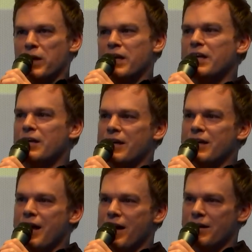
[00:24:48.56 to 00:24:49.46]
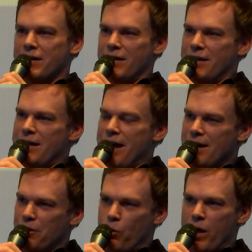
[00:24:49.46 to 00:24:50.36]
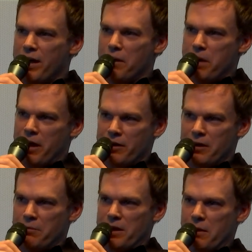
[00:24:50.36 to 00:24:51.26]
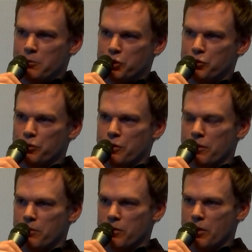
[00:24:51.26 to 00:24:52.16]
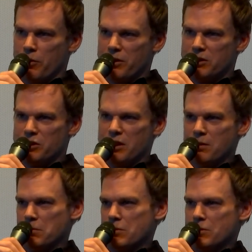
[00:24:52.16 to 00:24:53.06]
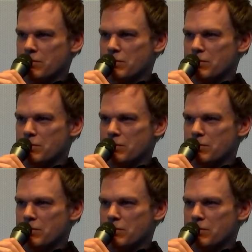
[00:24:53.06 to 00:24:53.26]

But he had a way about him that I'm sure you know it seemed